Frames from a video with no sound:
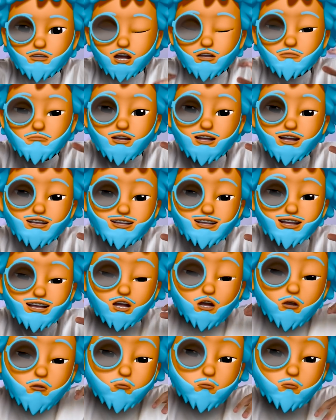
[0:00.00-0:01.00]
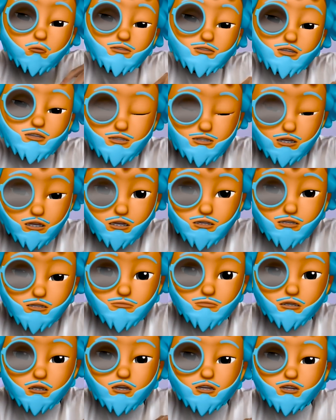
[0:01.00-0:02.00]
But let's stick with the front of the
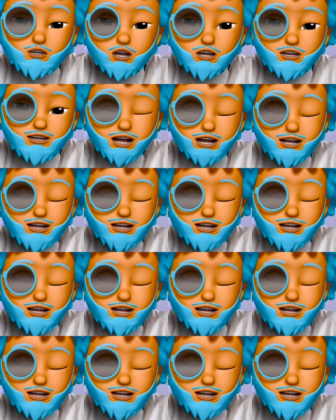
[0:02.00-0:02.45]
box, okay